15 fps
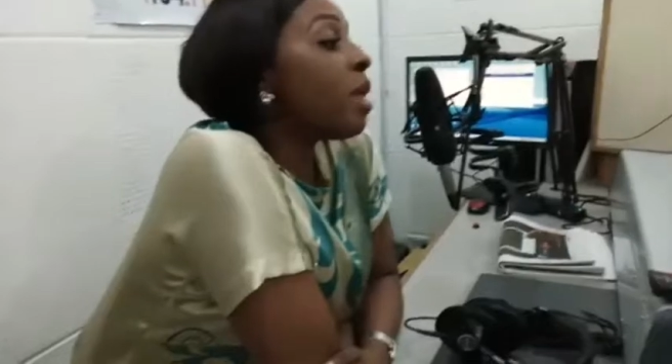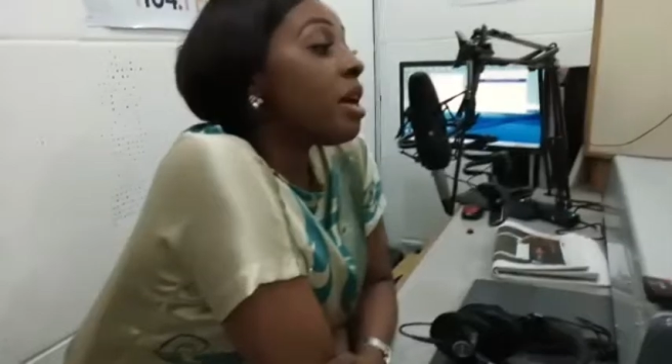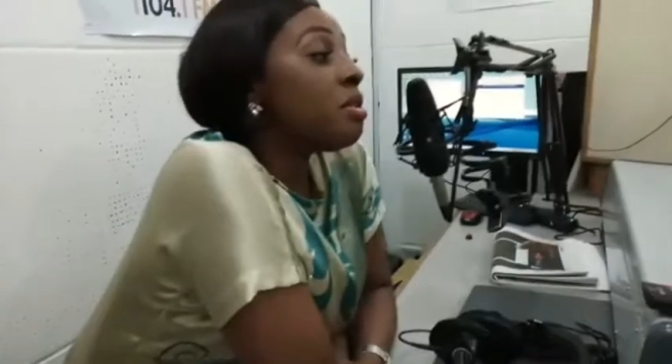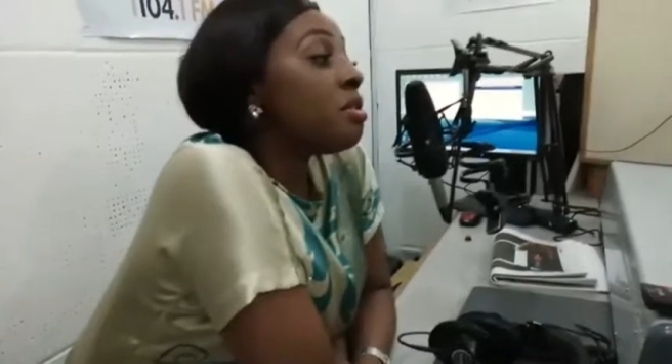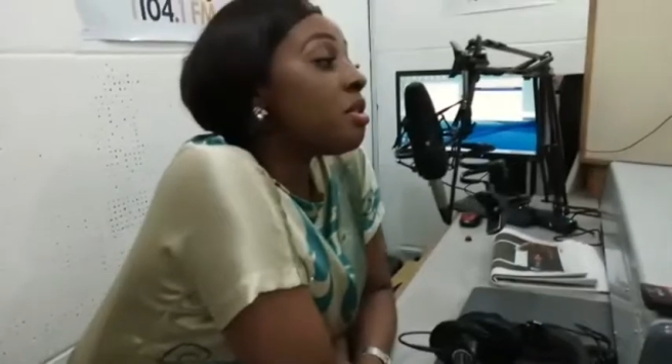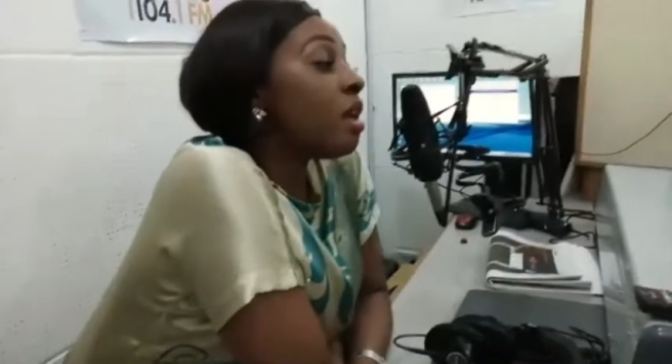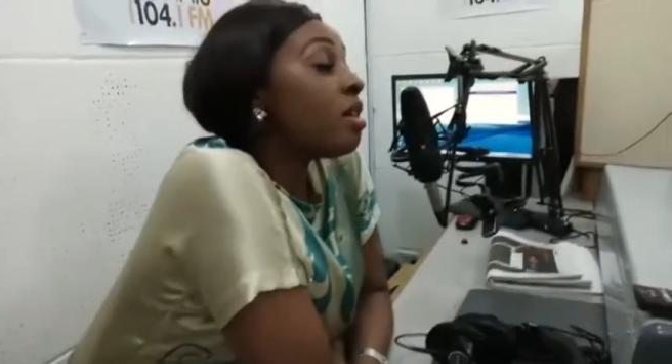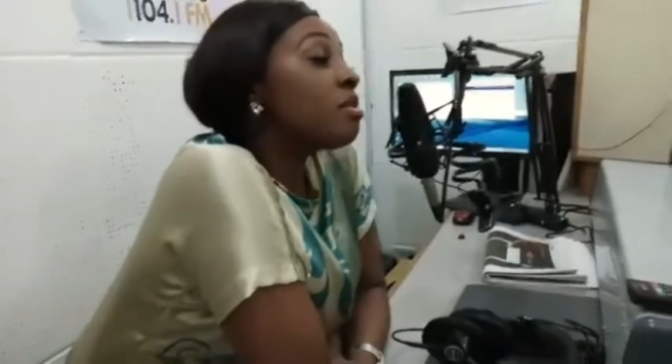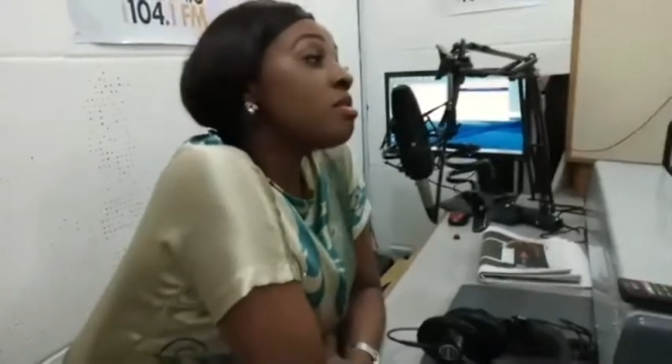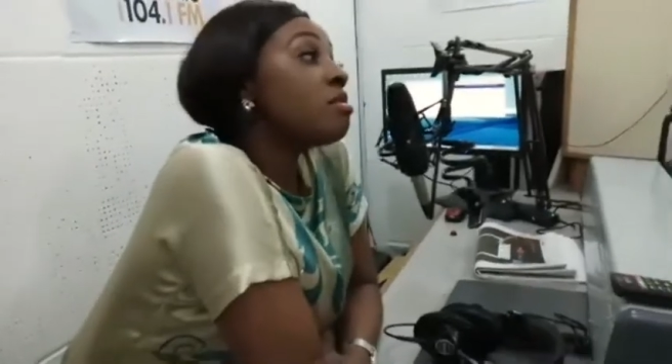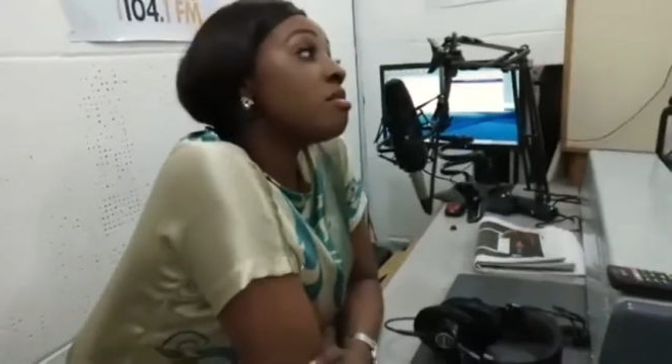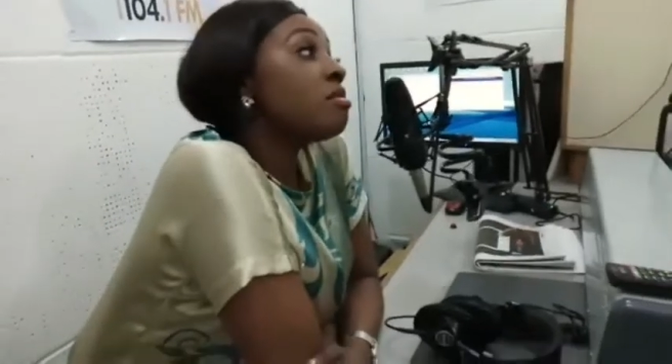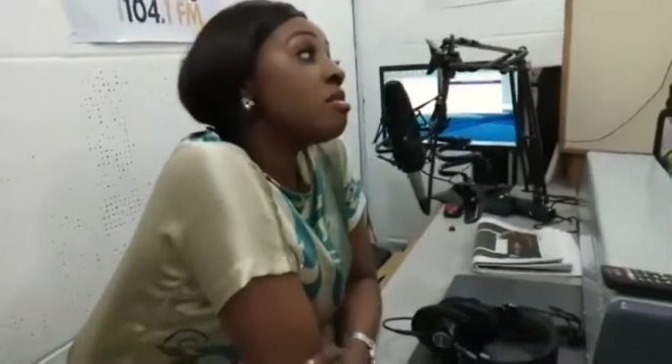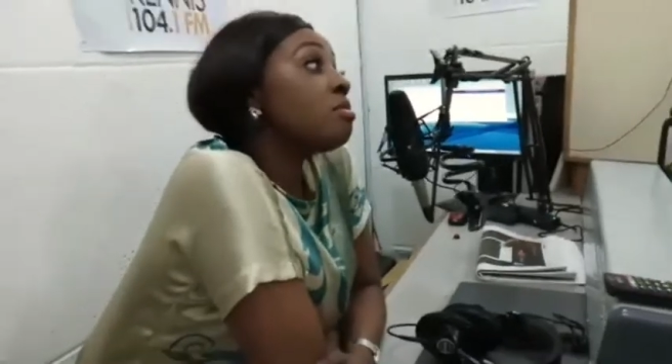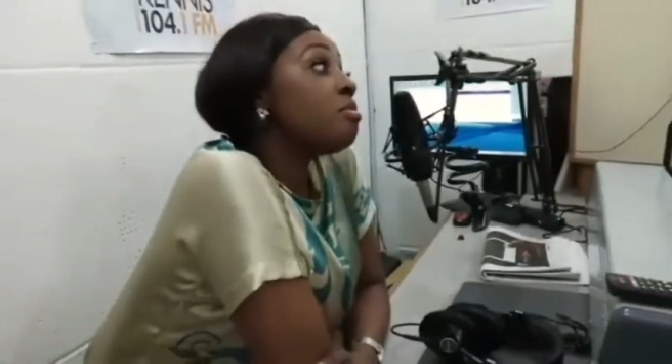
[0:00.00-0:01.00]
I don't know how
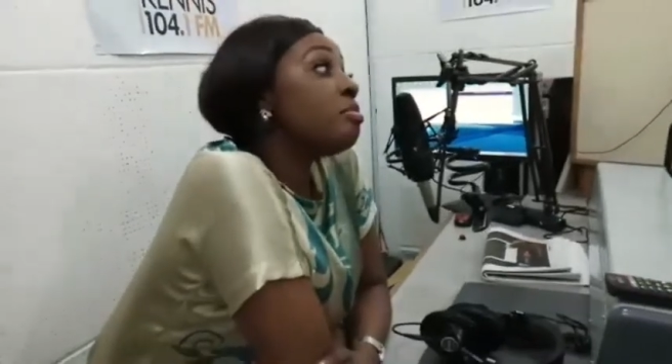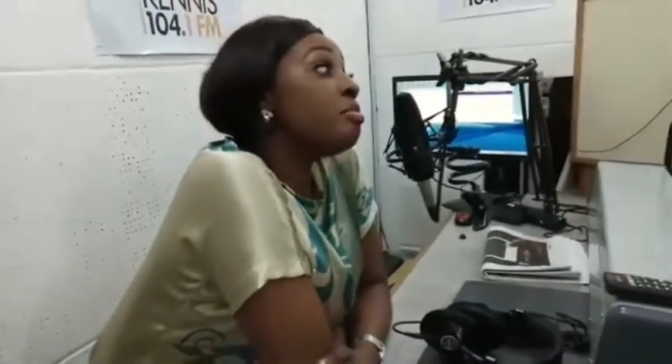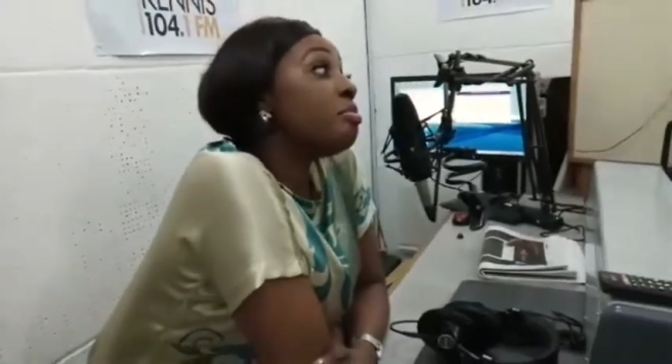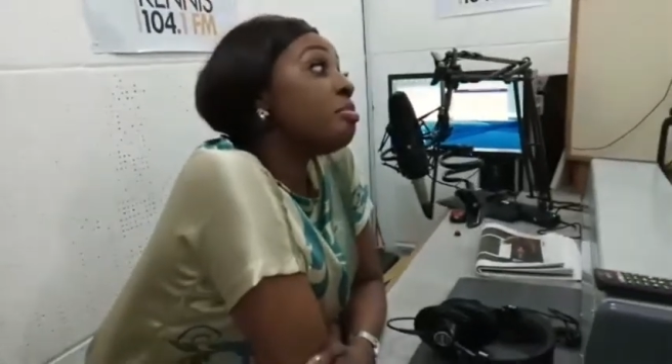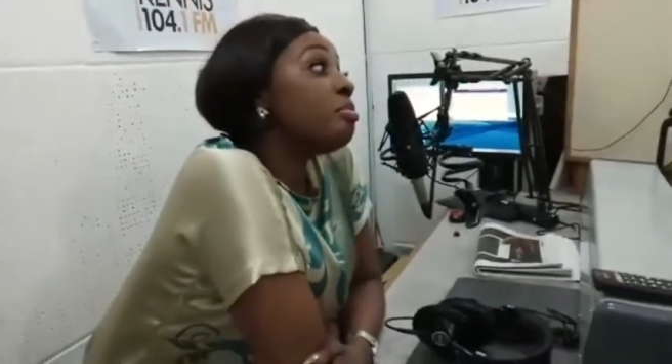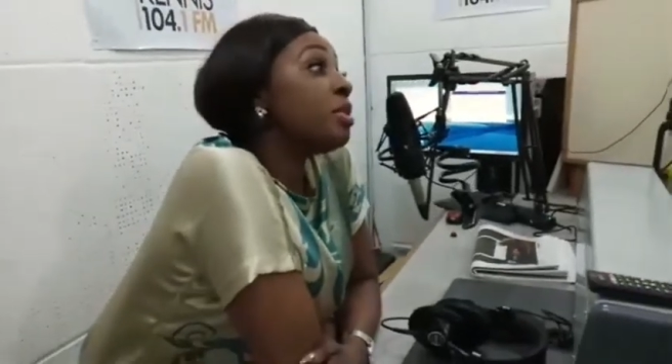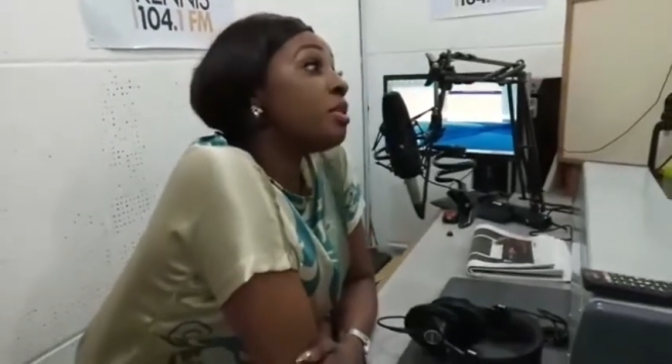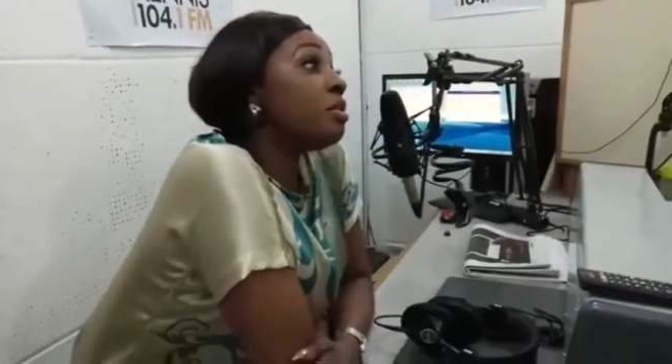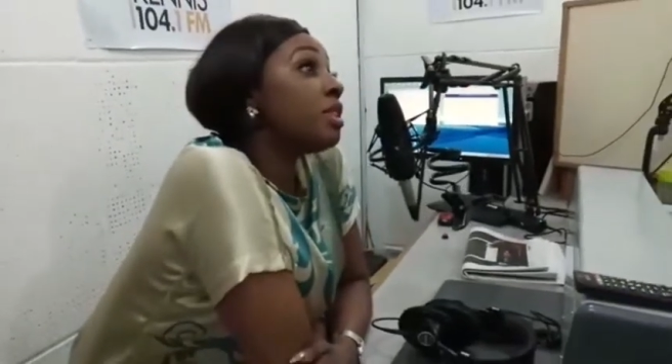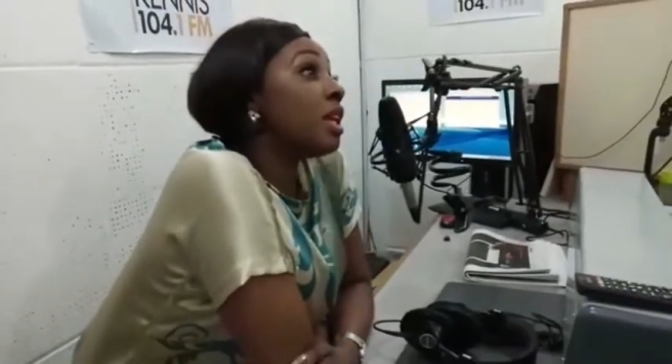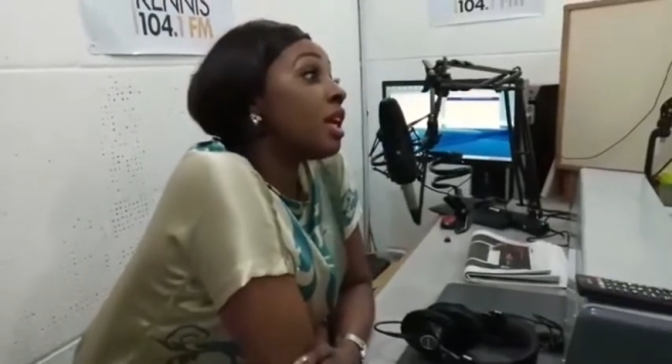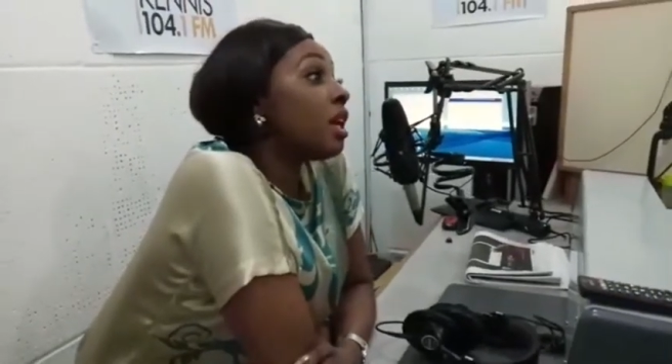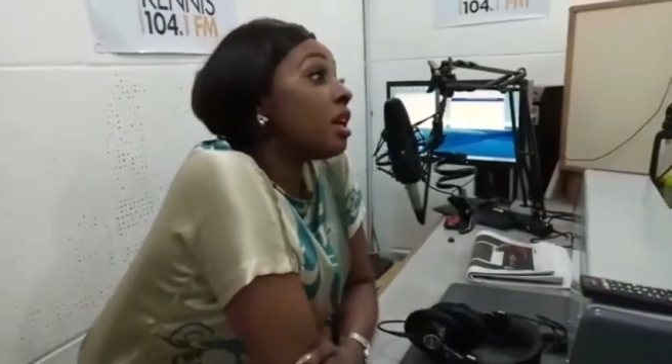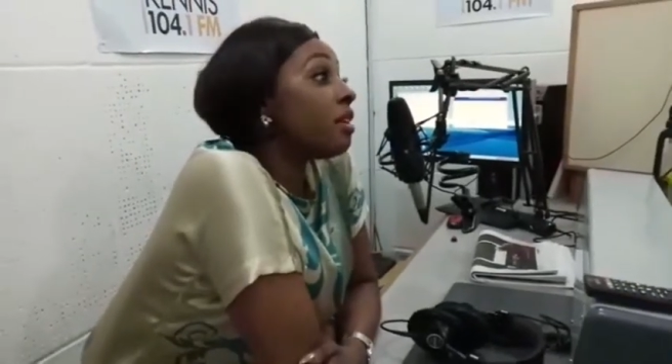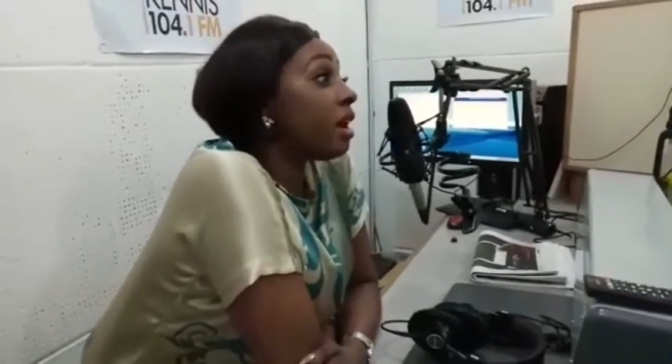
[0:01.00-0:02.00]
to build a
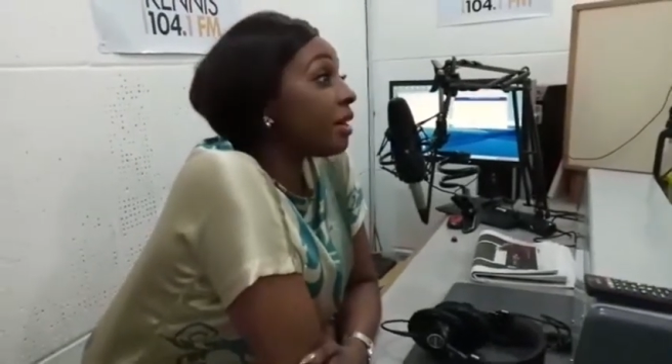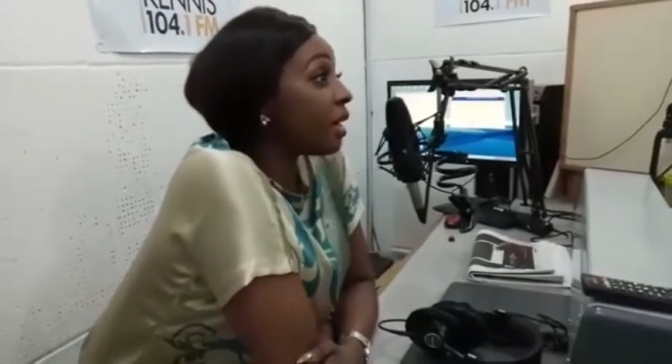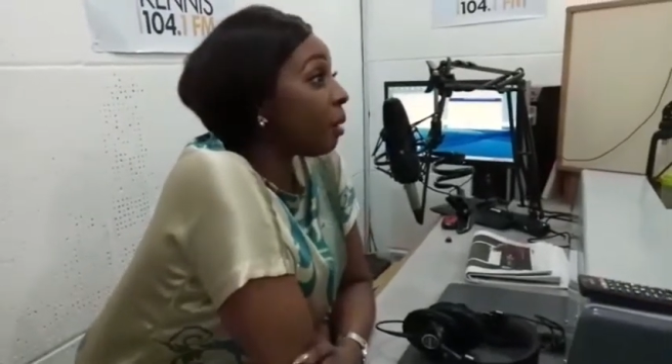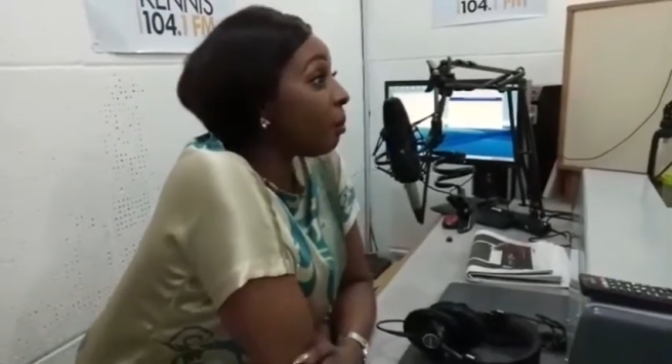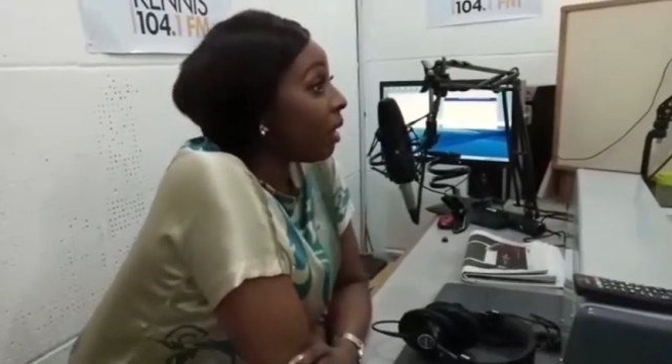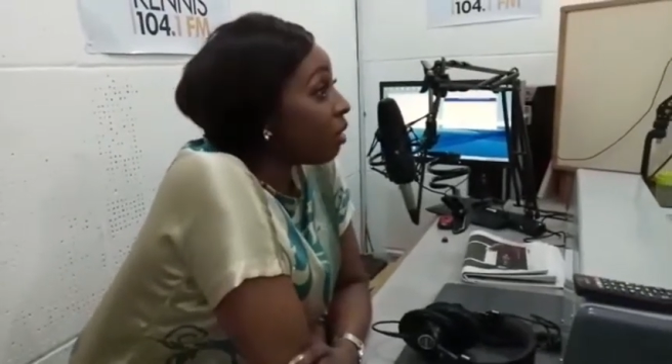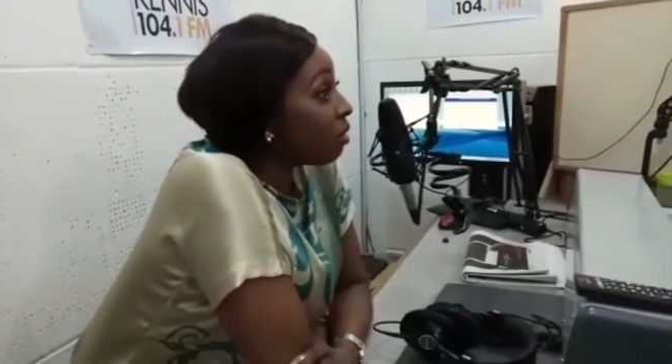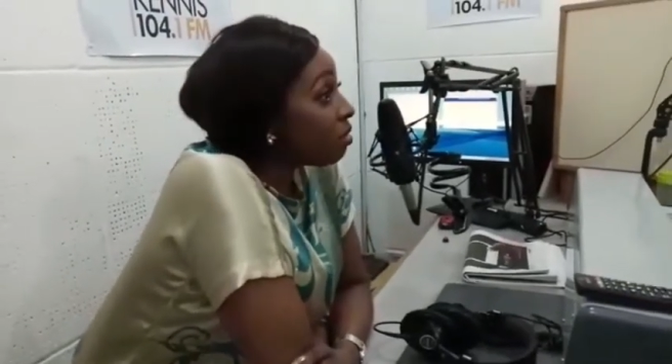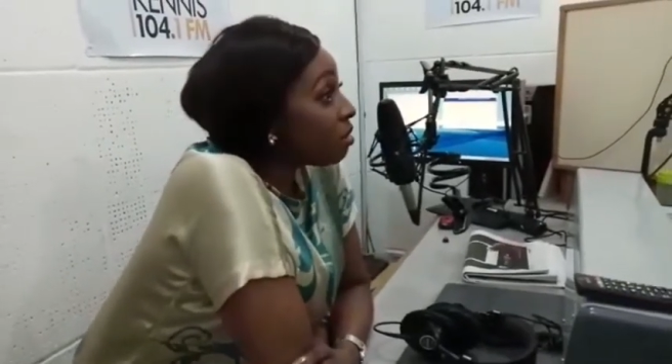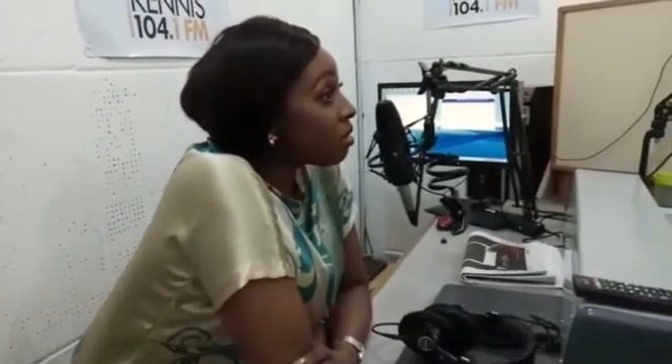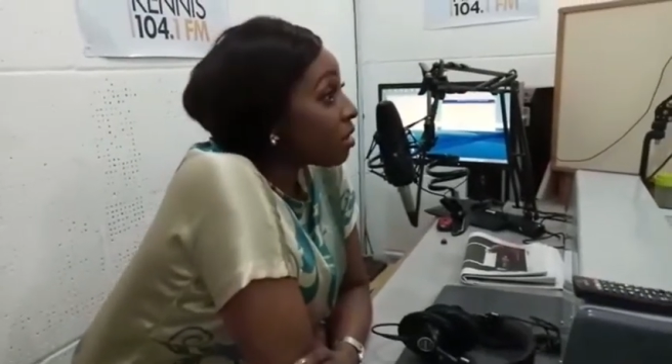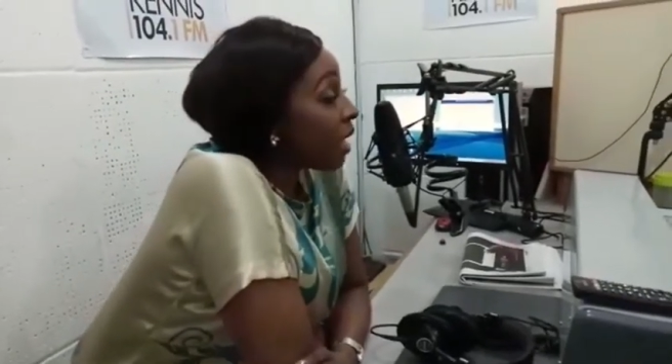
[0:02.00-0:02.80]
roundabout.